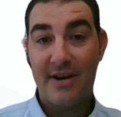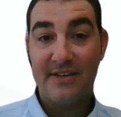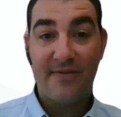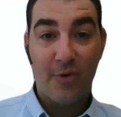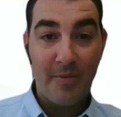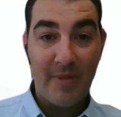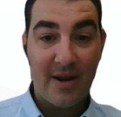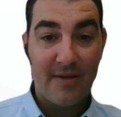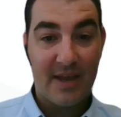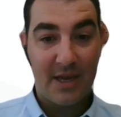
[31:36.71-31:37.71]
standardized
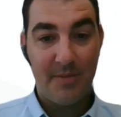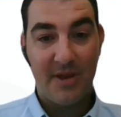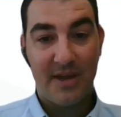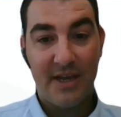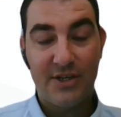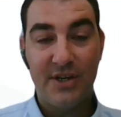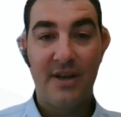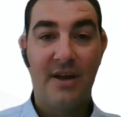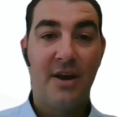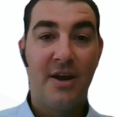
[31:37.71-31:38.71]
format on that
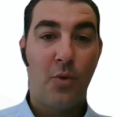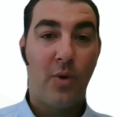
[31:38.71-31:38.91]
communication.